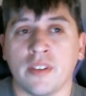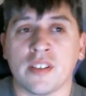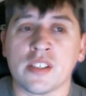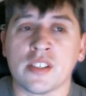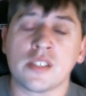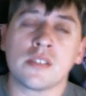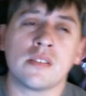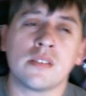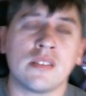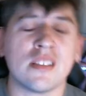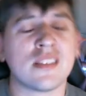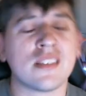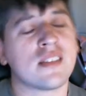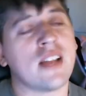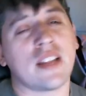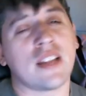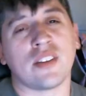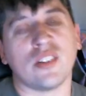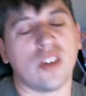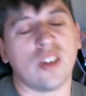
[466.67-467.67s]
This is
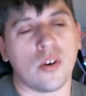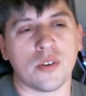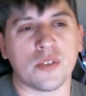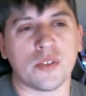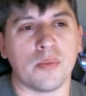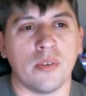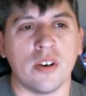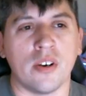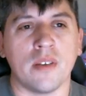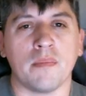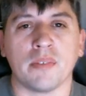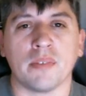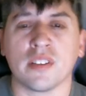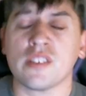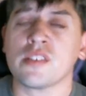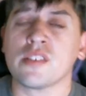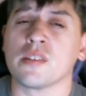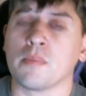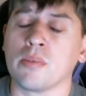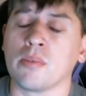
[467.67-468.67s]
not the lowest point, but this
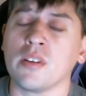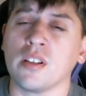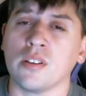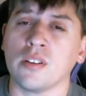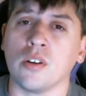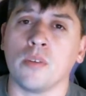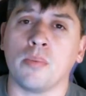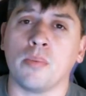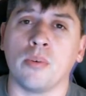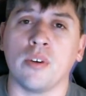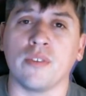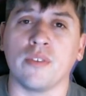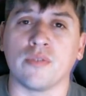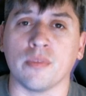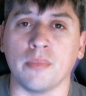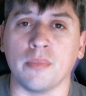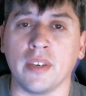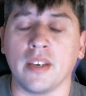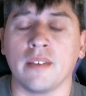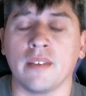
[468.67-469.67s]
is a pretty low point for
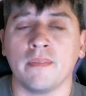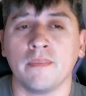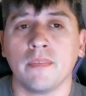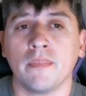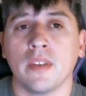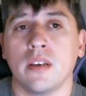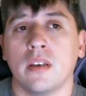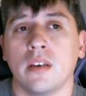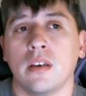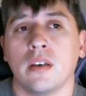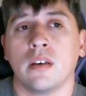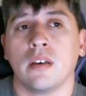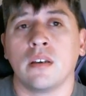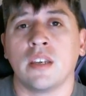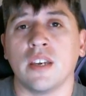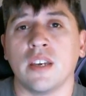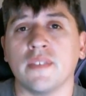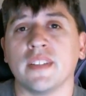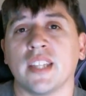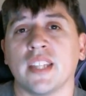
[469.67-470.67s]
me,
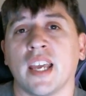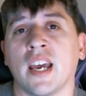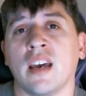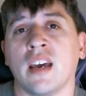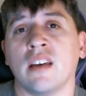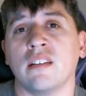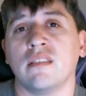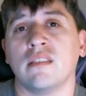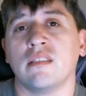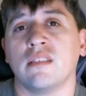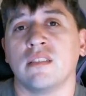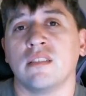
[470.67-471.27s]
given that